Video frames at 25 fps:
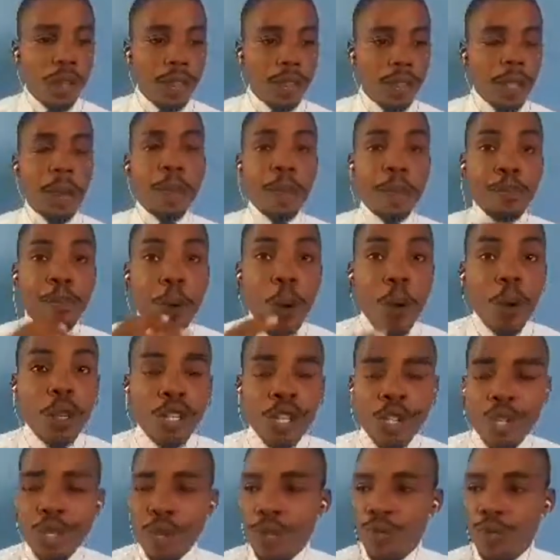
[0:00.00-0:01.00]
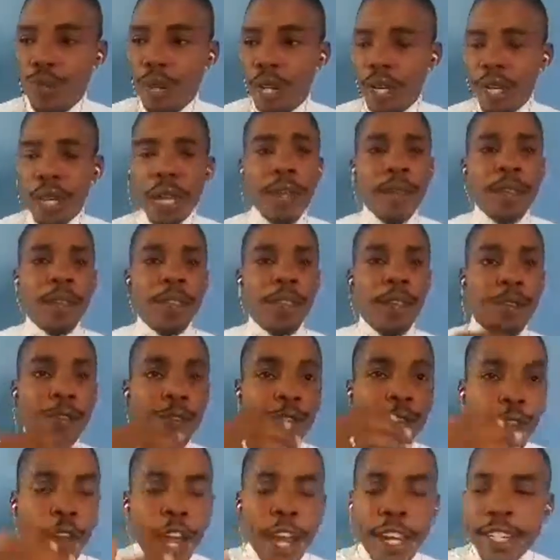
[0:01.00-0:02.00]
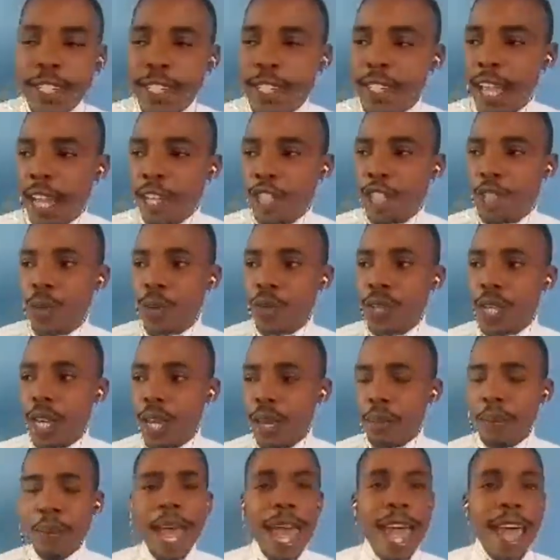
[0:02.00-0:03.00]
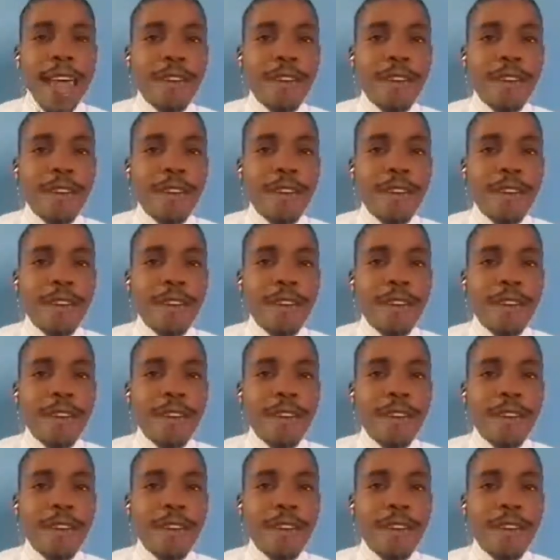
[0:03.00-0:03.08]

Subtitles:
the books you read, the friends that you keep,